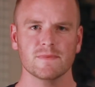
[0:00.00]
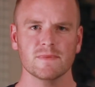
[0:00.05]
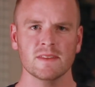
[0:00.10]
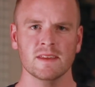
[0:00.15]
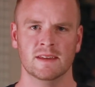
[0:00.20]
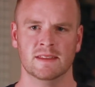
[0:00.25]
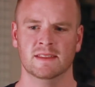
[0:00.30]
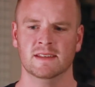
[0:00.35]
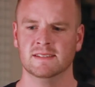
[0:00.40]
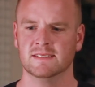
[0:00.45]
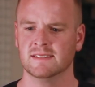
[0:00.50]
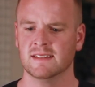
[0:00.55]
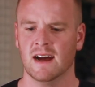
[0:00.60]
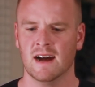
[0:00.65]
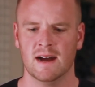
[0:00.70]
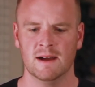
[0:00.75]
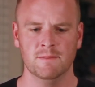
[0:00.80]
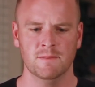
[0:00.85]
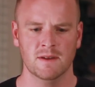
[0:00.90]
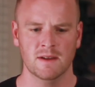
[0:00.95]
In this
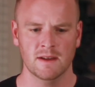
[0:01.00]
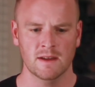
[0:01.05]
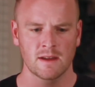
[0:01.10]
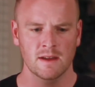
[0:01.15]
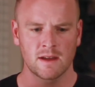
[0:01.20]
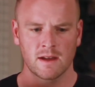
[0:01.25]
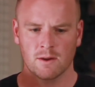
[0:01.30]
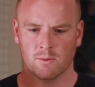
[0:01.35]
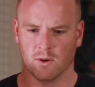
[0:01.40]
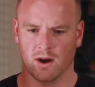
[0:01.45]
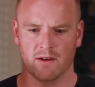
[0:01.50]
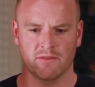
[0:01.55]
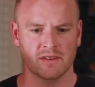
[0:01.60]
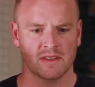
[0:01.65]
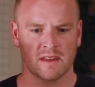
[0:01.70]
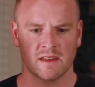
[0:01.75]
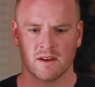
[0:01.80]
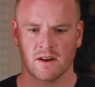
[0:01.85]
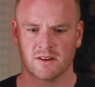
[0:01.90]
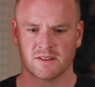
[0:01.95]
time, where
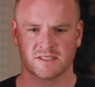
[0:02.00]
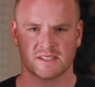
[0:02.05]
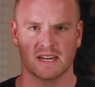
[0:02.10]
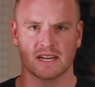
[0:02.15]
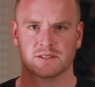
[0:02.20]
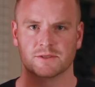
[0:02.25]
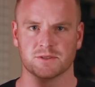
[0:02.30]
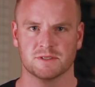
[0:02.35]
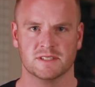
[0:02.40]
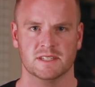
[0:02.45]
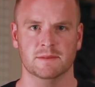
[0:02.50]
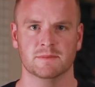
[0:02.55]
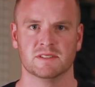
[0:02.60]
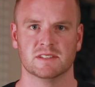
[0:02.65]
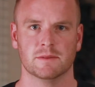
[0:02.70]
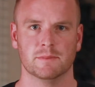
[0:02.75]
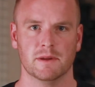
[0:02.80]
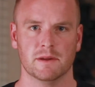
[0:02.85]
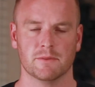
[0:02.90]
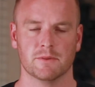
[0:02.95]
everything in our schedule seems
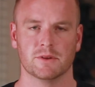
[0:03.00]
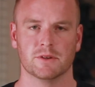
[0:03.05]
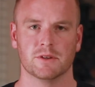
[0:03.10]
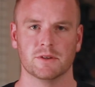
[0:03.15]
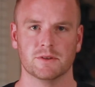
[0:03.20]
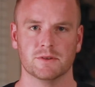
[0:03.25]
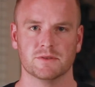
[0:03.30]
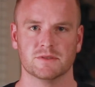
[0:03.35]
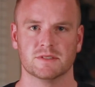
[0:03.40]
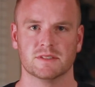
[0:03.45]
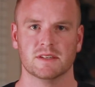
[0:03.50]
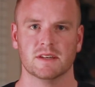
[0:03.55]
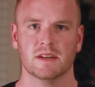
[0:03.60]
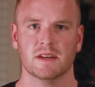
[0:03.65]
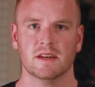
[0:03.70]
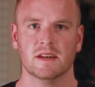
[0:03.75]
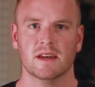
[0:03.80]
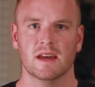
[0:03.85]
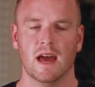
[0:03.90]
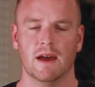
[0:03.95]
to be reduced,
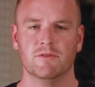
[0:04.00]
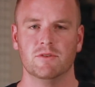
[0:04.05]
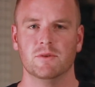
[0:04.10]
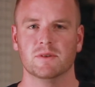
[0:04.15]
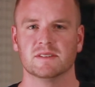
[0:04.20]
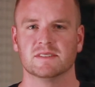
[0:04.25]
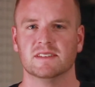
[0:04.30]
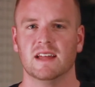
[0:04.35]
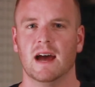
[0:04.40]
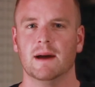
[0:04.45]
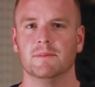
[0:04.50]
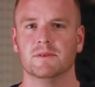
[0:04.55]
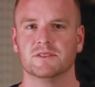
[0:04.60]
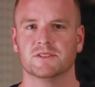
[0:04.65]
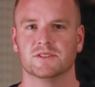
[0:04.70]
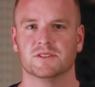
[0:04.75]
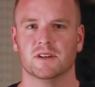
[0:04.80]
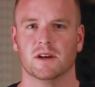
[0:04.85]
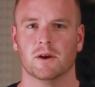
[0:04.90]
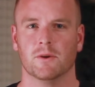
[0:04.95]
have you
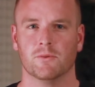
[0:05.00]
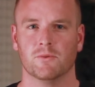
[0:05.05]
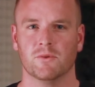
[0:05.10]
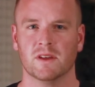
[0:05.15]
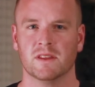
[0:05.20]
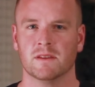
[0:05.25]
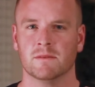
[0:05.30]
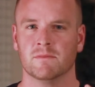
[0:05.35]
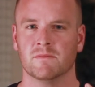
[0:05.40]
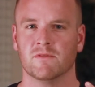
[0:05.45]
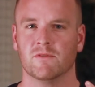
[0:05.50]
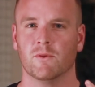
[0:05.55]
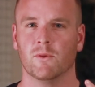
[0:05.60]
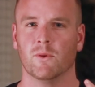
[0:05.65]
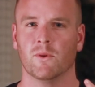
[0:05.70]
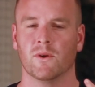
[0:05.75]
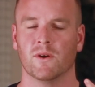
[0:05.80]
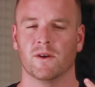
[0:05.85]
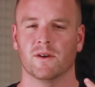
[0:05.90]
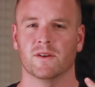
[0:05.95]
established a rhythm
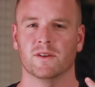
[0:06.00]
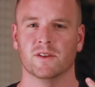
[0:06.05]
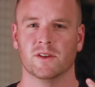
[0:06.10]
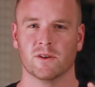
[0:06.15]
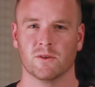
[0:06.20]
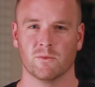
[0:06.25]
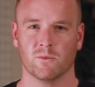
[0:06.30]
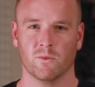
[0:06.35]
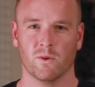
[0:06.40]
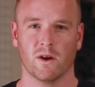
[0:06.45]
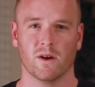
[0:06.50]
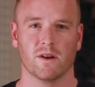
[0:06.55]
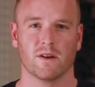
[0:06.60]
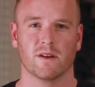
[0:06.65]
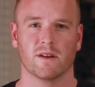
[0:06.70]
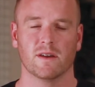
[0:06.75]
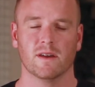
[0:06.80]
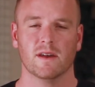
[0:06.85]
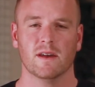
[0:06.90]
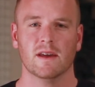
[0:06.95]
for your
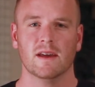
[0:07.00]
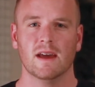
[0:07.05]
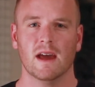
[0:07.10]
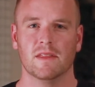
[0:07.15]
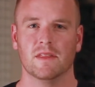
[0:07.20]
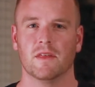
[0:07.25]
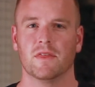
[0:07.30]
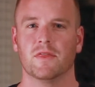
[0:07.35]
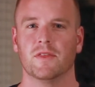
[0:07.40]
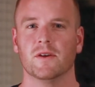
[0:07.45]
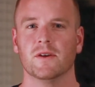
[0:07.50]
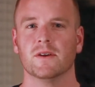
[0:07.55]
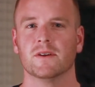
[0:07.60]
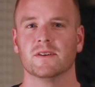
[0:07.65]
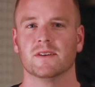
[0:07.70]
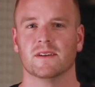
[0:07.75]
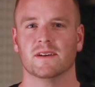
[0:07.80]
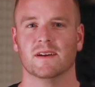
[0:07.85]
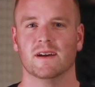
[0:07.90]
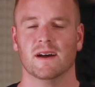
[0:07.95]
work? And the
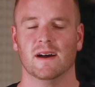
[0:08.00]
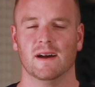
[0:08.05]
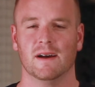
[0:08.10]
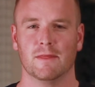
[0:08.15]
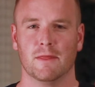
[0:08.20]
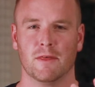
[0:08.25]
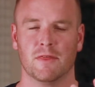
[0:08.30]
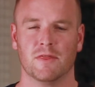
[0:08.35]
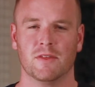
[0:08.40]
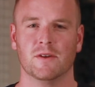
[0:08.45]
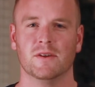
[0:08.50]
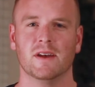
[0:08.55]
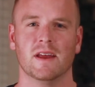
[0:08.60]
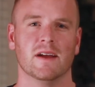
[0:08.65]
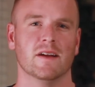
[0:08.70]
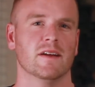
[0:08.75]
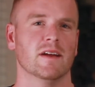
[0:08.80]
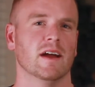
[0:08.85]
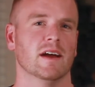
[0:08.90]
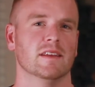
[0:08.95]
third
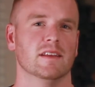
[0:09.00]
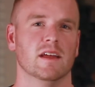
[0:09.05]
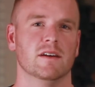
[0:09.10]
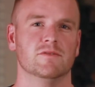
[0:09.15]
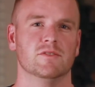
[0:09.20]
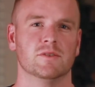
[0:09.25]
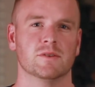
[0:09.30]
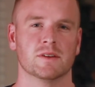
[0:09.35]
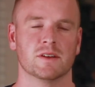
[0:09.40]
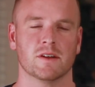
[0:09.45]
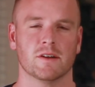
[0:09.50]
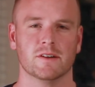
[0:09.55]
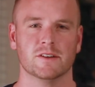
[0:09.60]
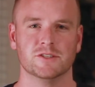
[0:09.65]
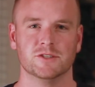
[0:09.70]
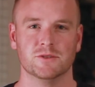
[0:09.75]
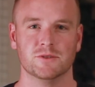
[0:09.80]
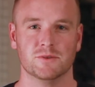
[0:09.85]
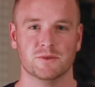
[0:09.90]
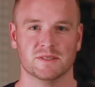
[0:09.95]
area I'd love to
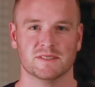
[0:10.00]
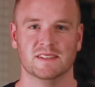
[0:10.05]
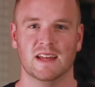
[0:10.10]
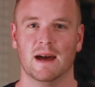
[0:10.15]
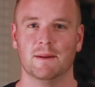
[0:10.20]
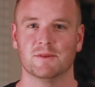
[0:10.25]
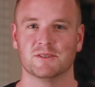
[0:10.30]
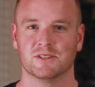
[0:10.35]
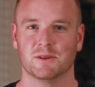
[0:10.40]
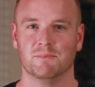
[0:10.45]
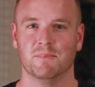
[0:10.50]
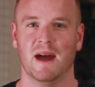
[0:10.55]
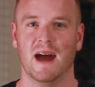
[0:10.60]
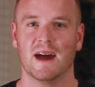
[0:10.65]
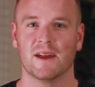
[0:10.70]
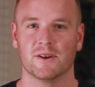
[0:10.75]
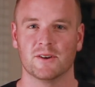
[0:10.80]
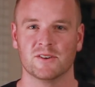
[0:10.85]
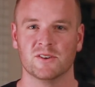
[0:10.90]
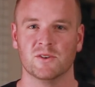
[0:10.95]
encourage you to establish a
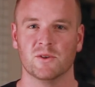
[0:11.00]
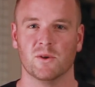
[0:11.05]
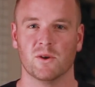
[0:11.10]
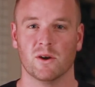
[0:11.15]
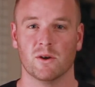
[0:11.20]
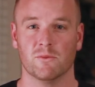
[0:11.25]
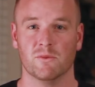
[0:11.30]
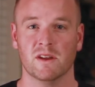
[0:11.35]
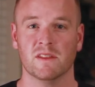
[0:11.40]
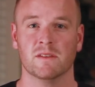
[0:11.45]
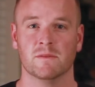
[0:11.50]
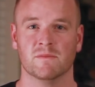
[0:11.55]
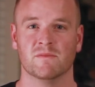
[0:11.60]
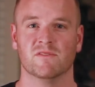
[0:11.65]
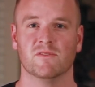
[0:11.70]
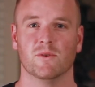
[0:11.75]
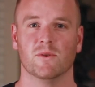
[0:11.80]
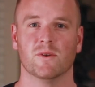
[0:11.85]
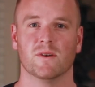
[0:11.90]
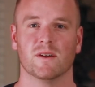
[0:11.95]
pattern or a rhythm
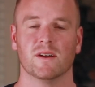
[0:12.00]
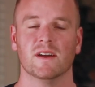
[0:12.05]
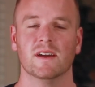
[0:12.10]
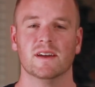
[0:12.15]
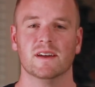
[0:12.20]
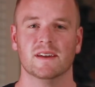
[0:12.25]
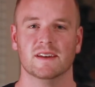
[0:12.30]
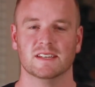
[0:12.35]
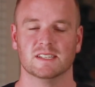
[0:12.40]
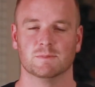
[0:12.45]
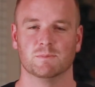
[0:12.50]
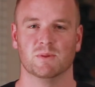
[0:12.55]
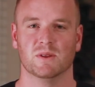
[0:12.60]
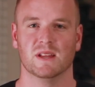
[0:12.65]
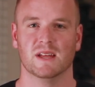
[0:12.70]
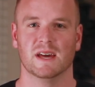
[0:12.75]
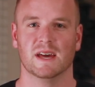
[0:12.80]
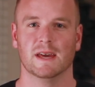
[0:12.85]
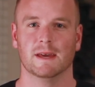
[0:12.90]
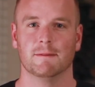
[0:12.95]
for is
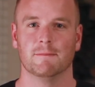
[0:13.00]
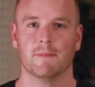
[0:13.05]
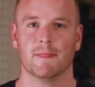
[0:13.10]
play.